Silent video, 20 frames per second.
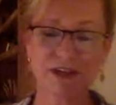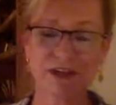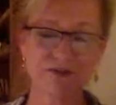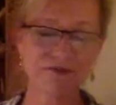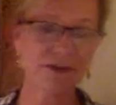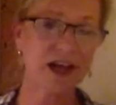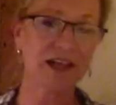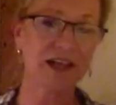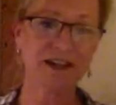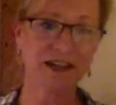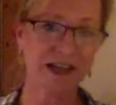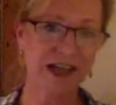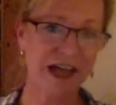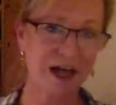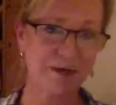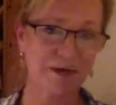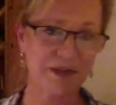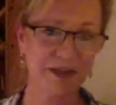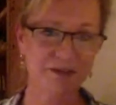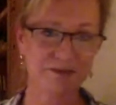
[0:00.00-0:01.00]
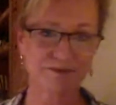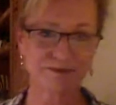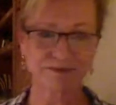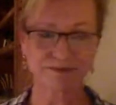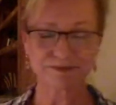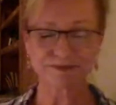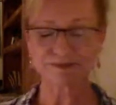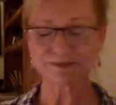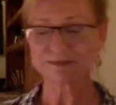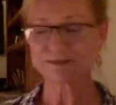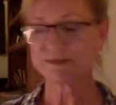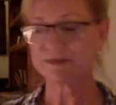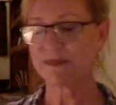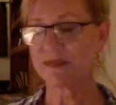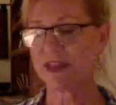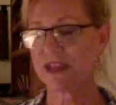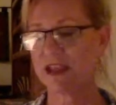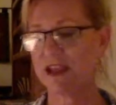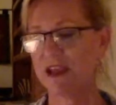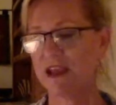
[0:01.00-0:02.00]
a filing cabinet.
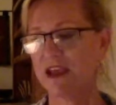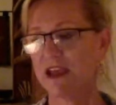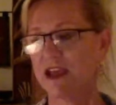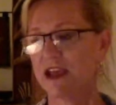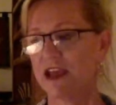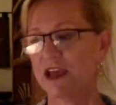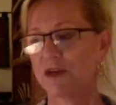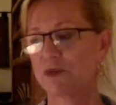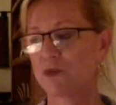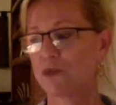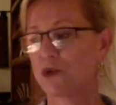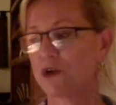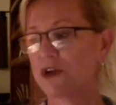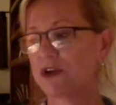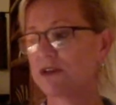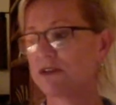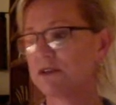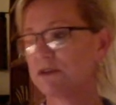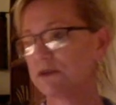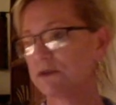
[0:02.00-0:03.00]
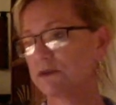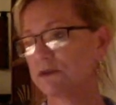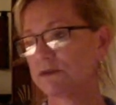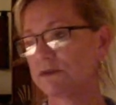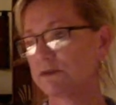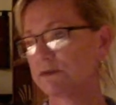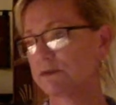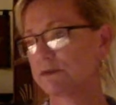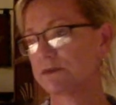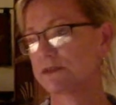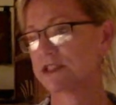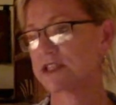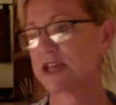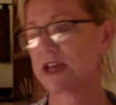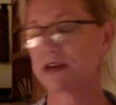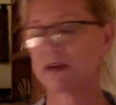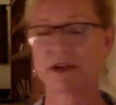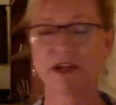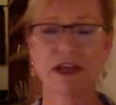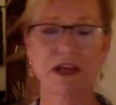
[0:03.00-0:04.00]
And one
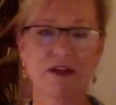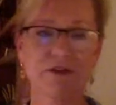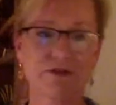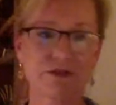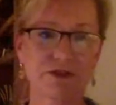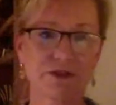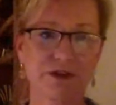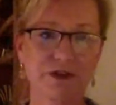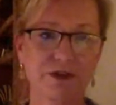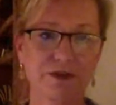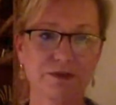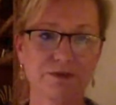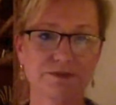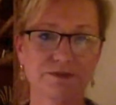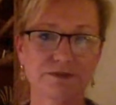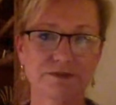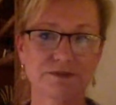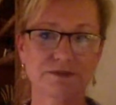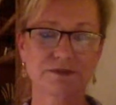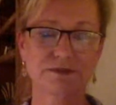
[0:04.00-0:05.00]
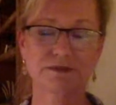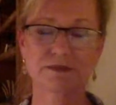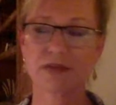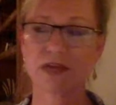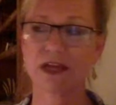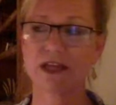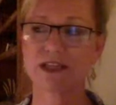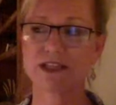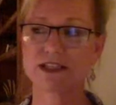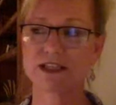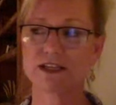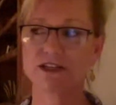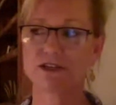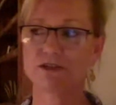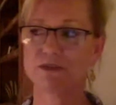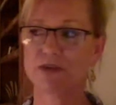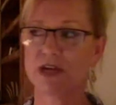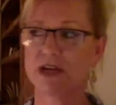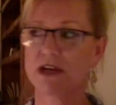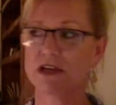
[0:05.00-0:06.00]
Saturday afternoon, I said
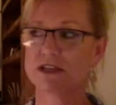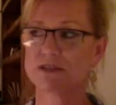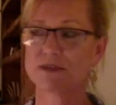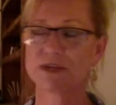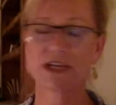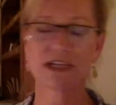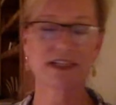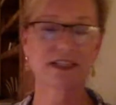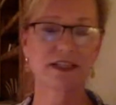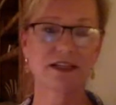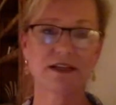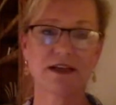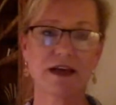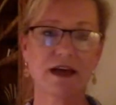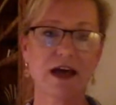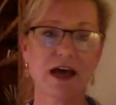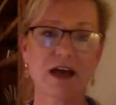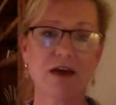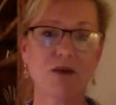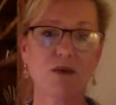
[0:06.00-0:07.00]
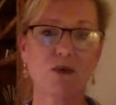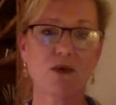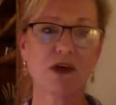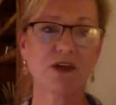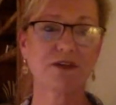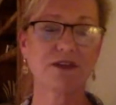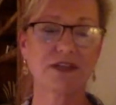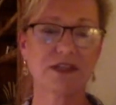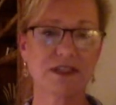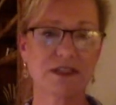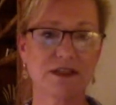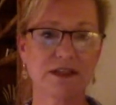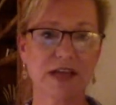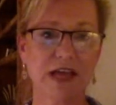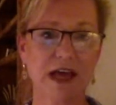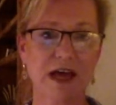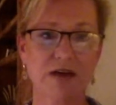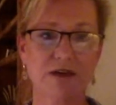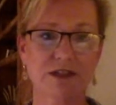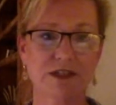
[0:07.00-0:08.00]
to my husband, I said, I don't want these in the
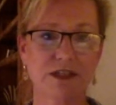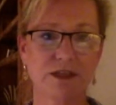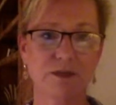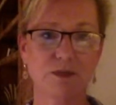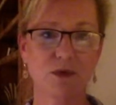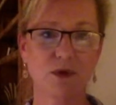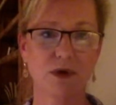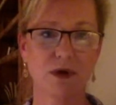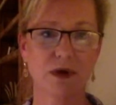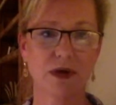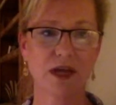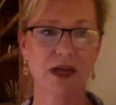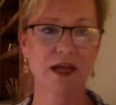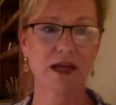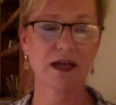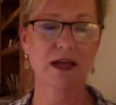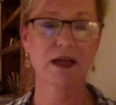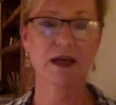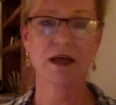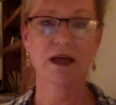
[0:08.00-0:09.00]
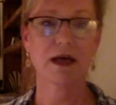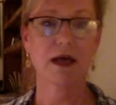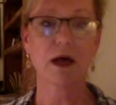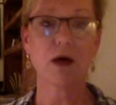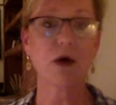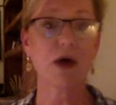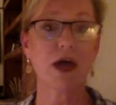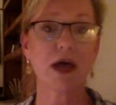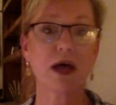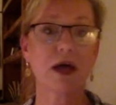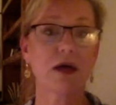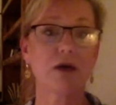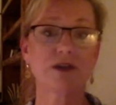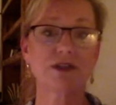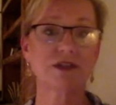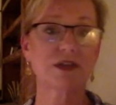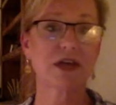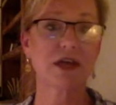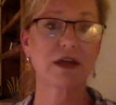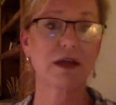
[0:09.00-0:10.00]
house anymore. Oh, I
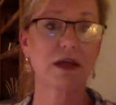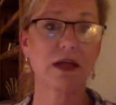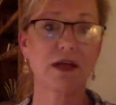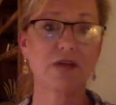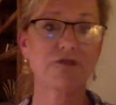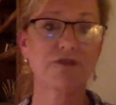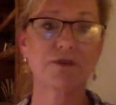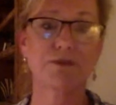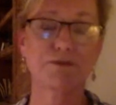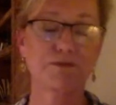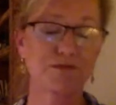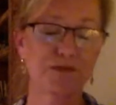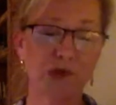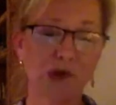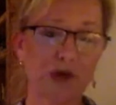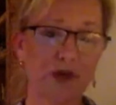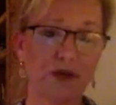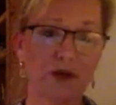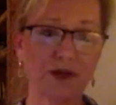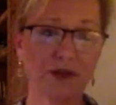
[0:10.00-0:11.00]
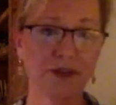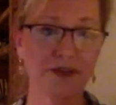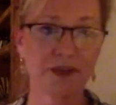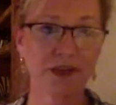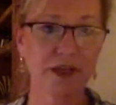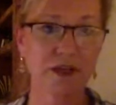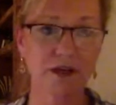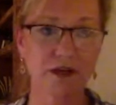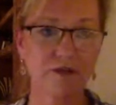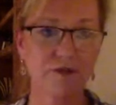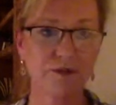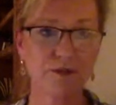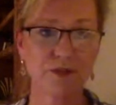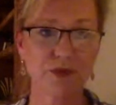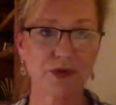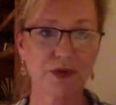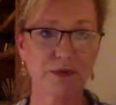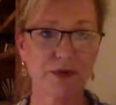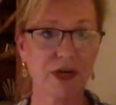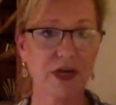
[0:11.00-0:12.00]
also had every book you can think of,
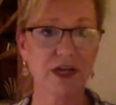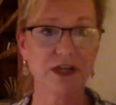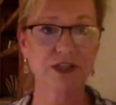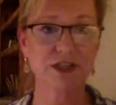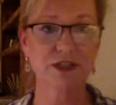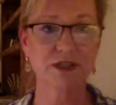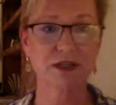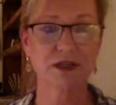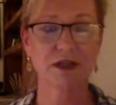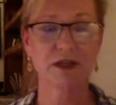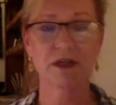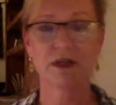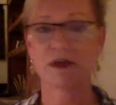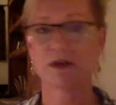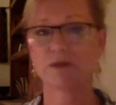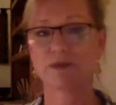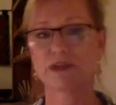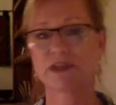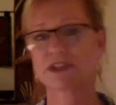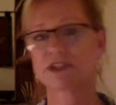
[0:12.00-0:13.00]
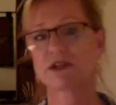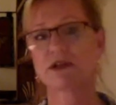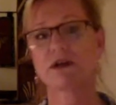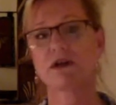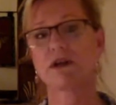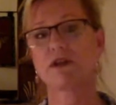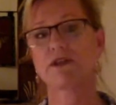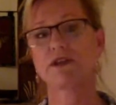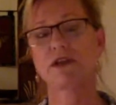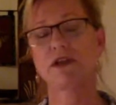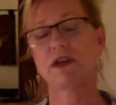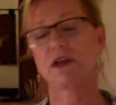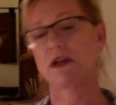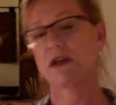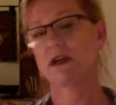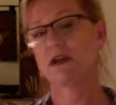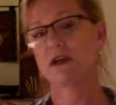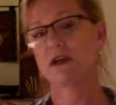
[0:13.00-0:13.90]
pretty much, plus all the